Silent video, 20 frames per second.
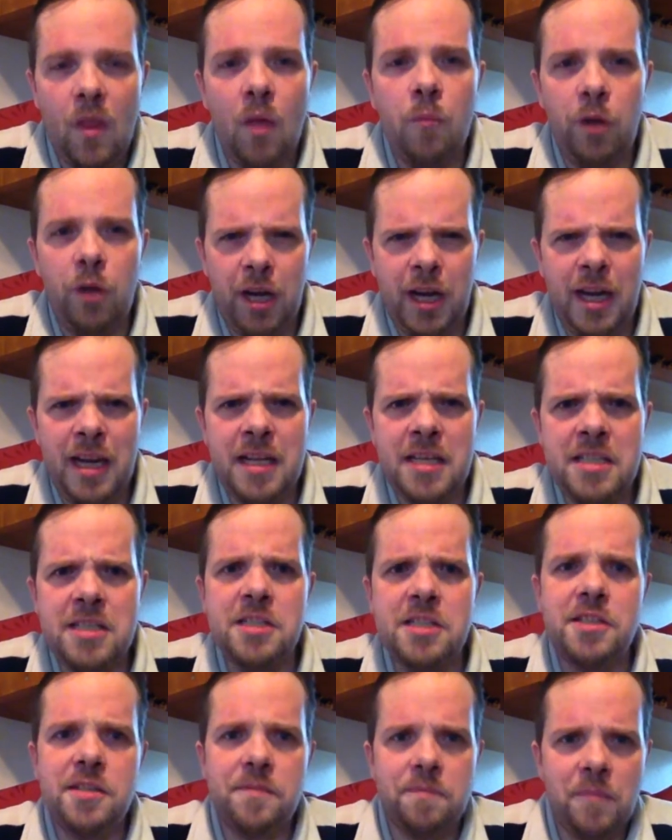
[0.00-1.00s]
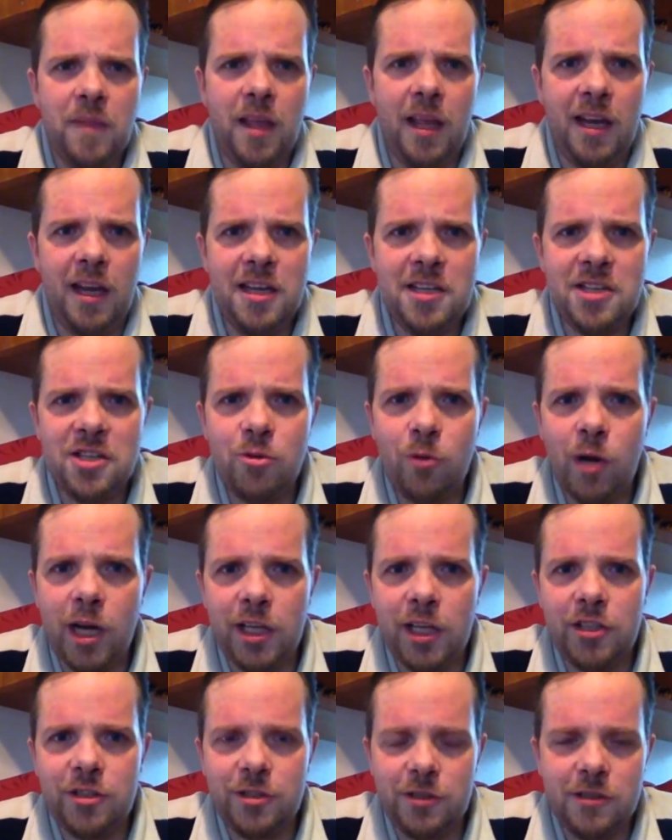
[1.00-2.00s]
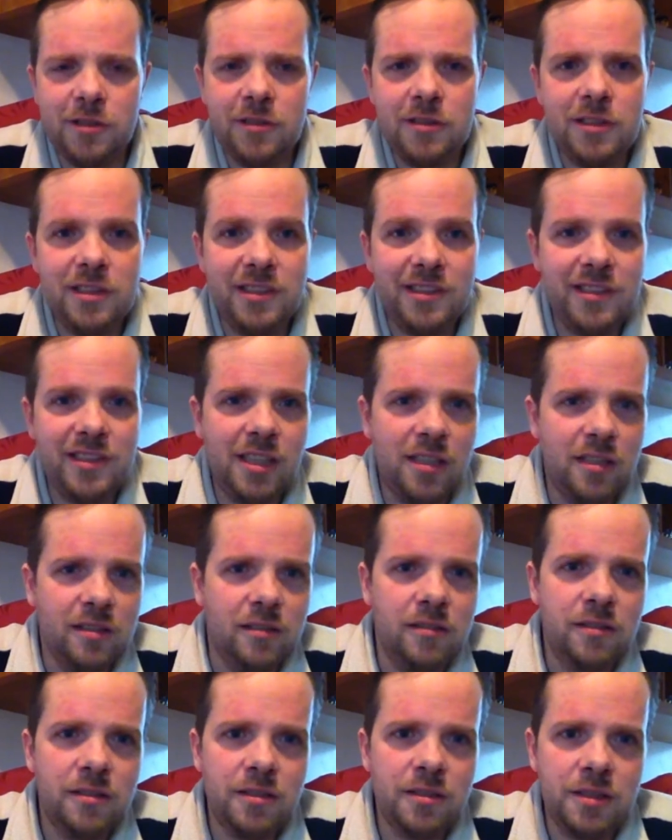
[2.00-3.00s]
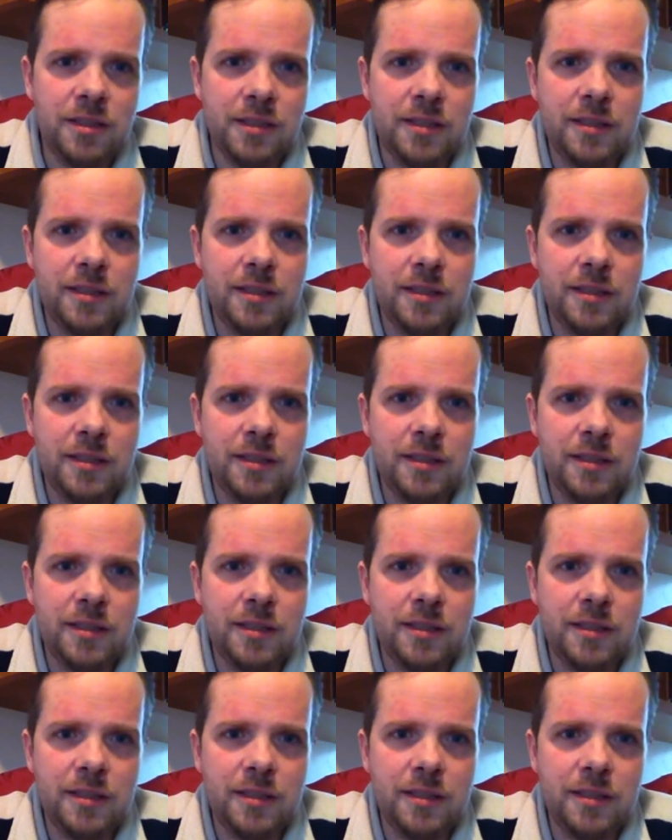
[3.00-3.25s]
But it is quite cruel in the nose.